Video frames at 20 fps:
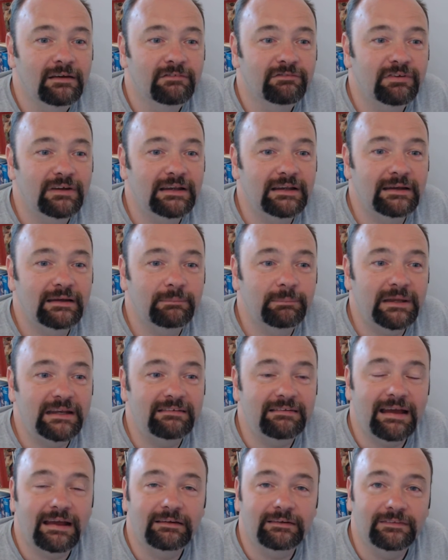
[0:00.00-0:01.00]
feeling a bit
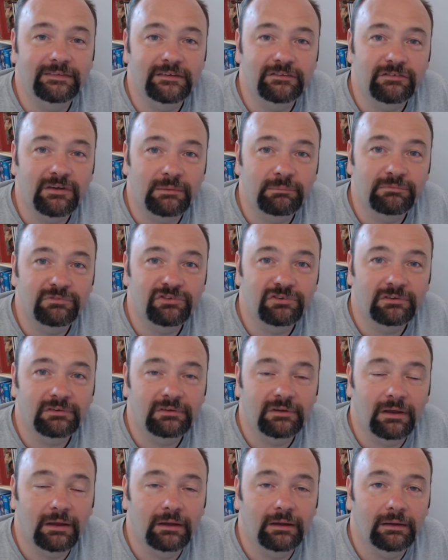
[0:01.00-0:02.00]
down in the dumps,
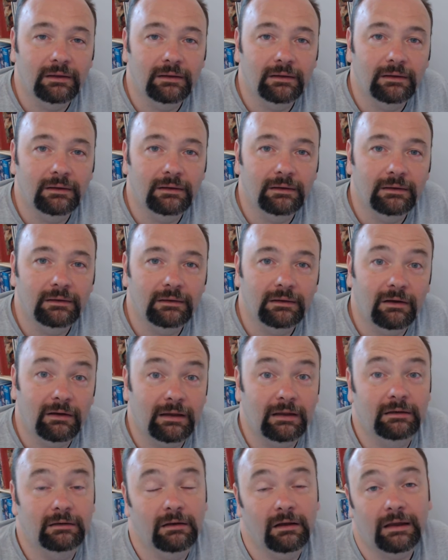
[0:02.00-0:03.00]

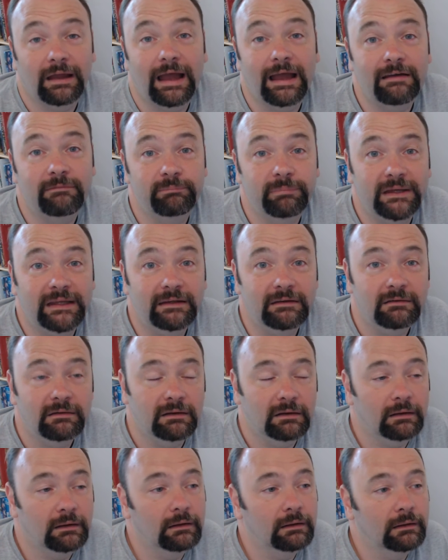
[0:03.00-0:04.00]
like I have been,
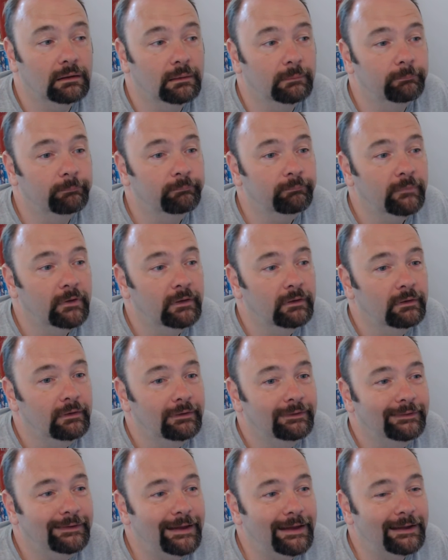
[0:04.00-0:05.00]

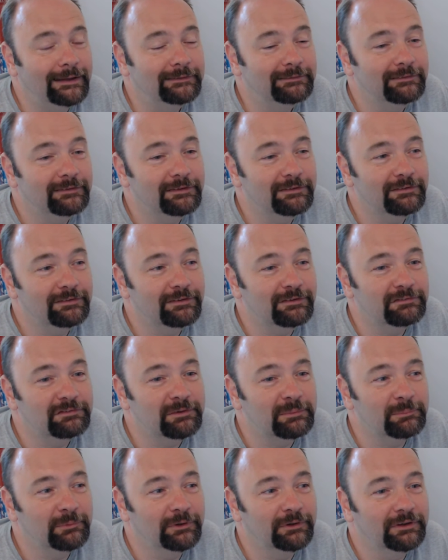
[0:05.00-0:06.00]
that
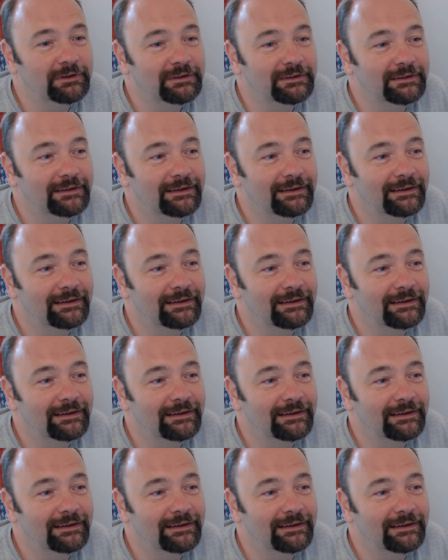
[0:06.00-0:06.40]
someone can,